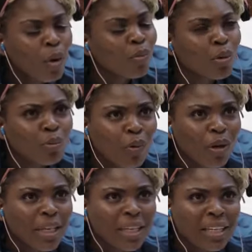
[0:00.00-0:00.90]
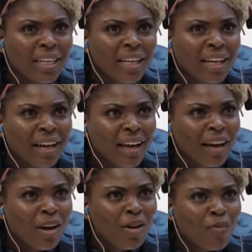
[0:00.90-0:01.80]
Mom, good morning.
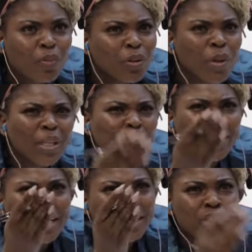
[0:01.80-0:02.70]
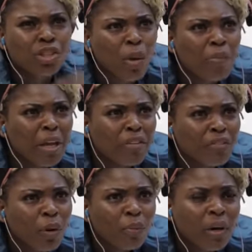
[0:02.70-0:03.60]
Since where did you get this dumb maid
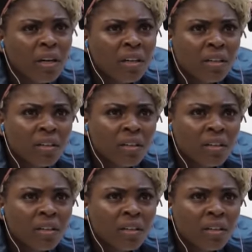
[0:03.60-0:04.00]
from?